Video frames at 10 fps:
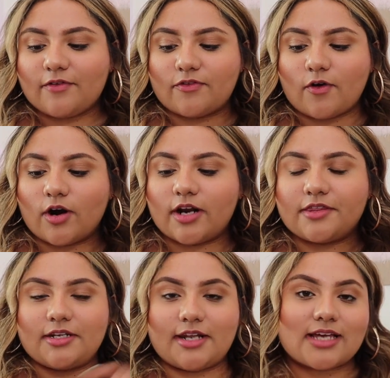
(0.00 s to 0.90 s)
For
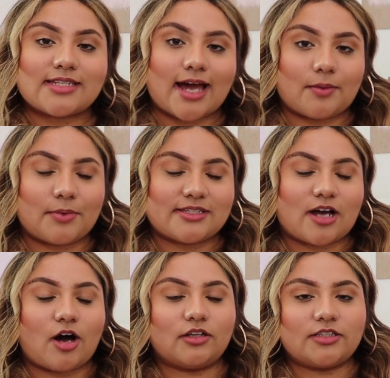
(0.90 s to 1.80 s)
the next app, it's
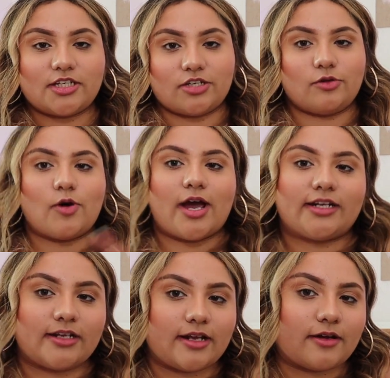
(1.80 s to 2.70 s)
called Hue, and
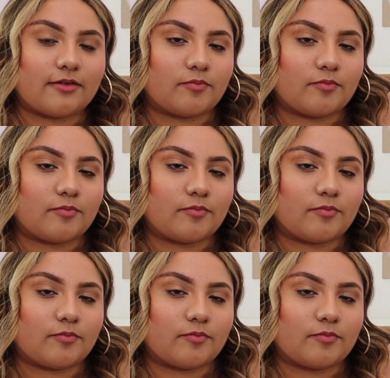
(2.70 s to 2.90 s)
it